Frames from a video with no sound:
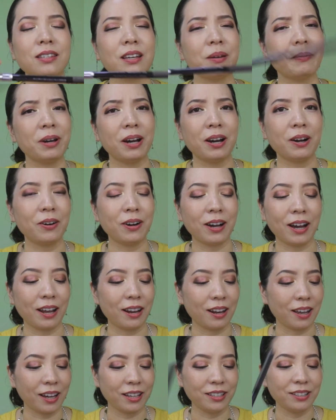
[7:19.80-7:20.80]
Somehow
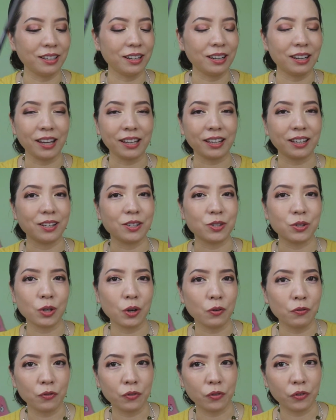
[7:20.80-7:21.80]
I either like a
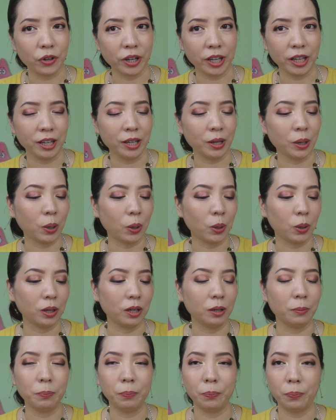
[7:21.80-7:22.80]
soft gray
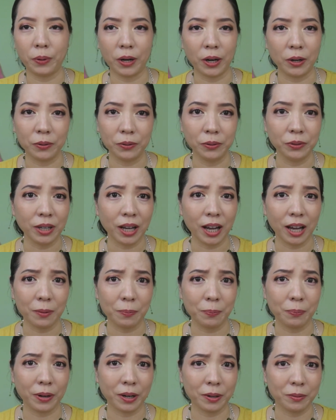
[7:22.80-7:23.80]
or a brown
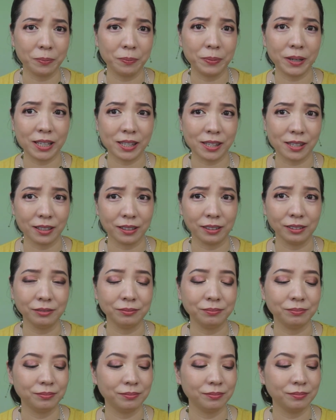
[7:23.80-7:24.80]
eyebrow pencil
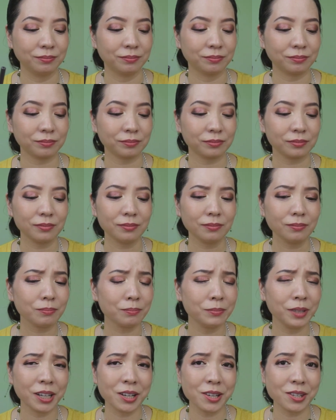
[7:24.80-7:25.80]

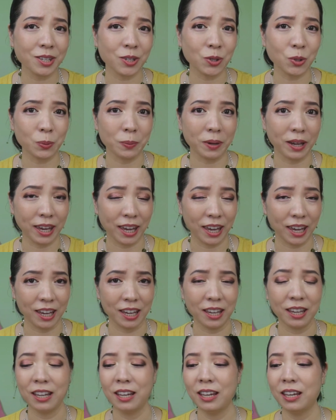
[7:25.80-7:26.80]
because it suits my
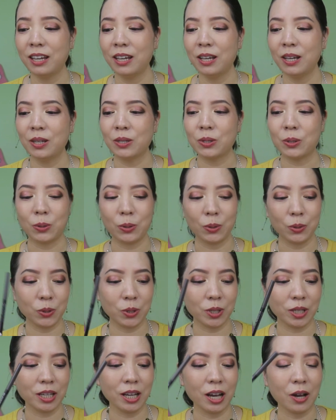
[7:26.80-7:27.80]
hair. So
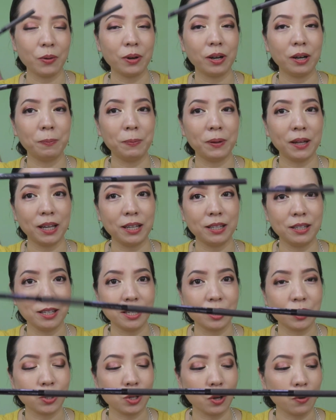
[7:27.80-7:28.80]
usually I will apply
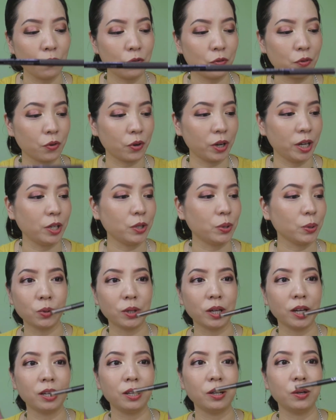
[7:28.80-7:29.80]
this soft gray
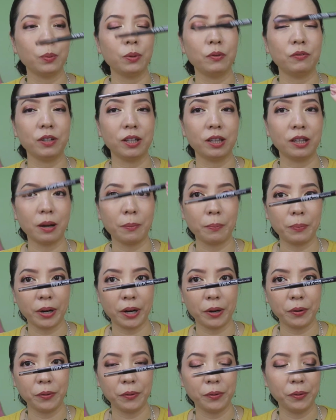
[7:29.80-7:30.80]
together with the dark
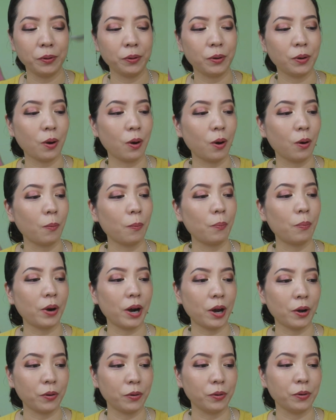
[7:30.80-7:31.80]
brown or
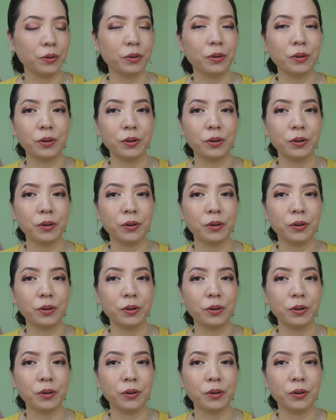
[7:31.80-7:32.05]
brown.